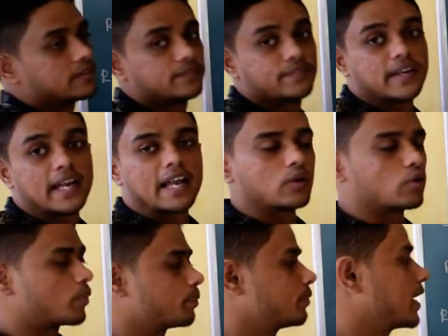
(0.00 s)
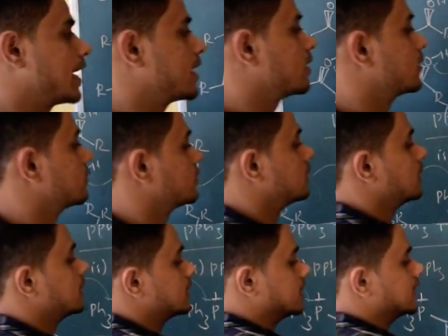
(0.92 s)
phenyl group, right?
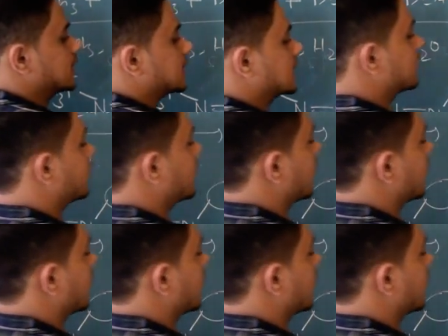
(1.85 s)
C6H5